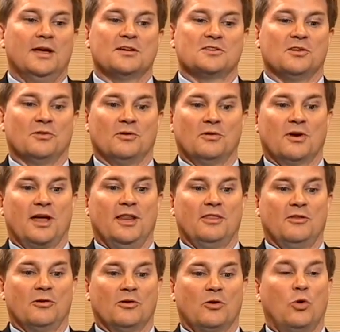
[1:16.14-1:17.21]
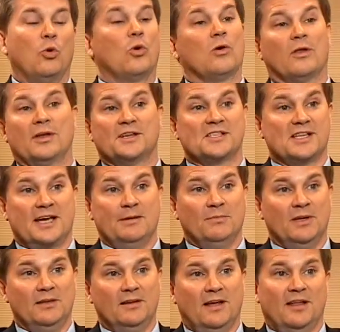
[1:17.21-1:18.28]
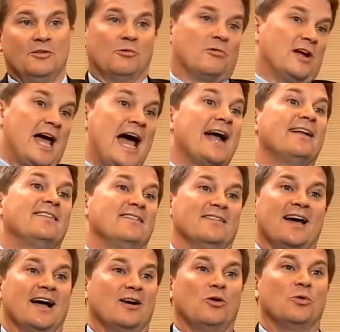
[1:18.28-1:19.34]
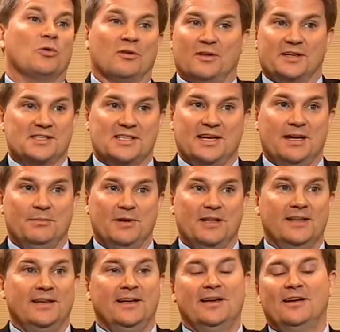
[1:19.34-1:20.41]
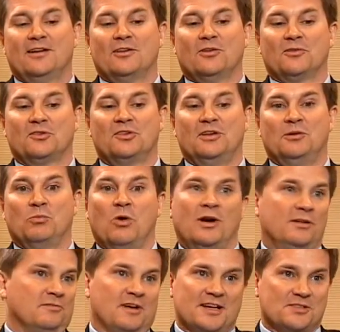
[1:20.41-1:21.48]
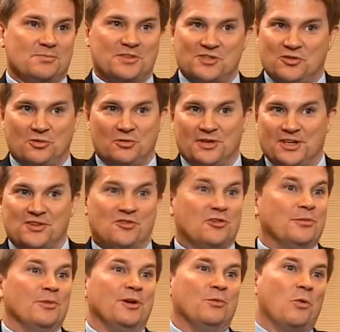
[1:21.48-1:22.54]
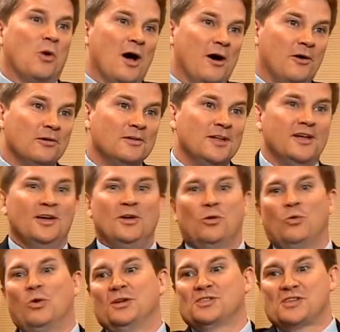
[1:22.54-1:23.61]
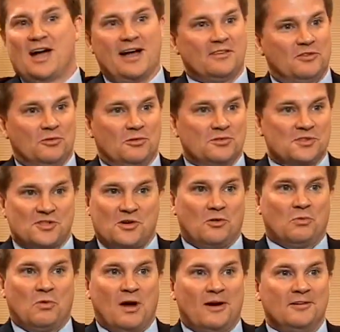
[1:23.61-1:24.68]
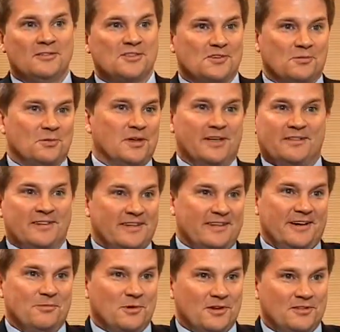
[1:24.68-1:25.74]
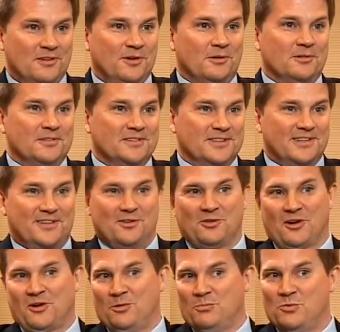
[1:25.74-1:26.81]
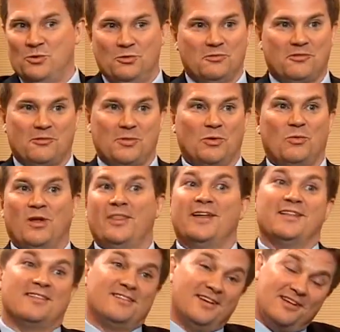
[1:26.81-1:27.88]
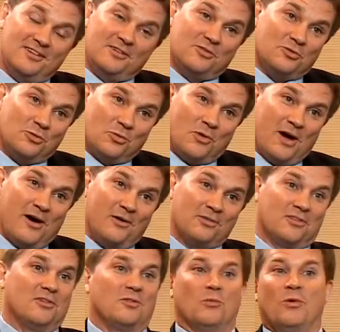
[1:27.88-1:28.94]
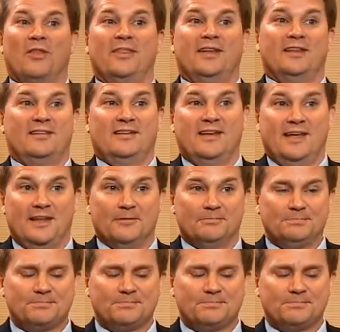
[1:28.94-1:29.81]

So they'll get their quarterly statement and they'll react to that quarterly statement. They'll see one investment's doing extremely well, one's not doing so well, so what do you think they want to do? We're going to move from the one that didn't do well to the one that did.